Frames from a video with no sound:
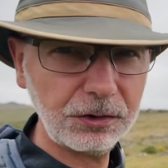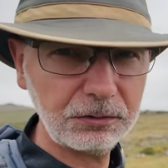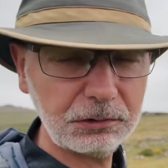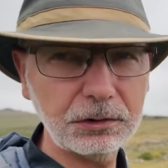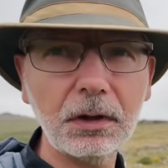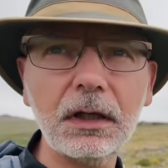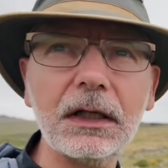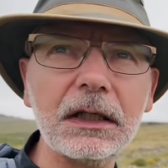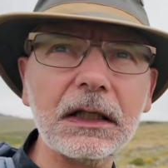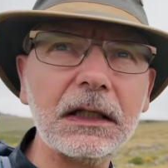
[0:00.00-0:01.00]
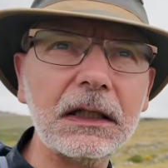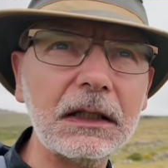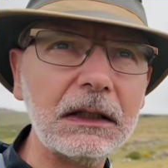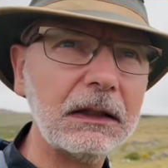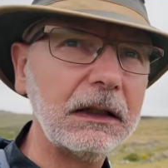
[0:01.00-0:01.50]
you through
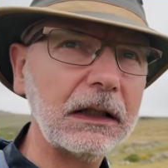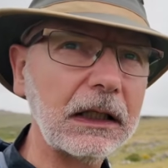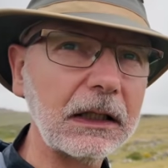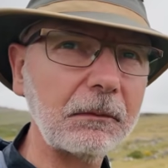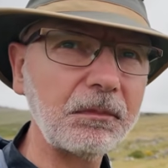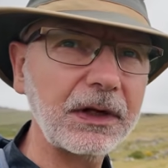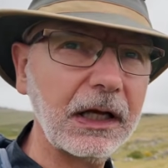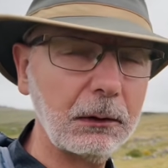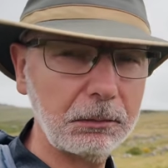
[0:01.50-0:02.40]
how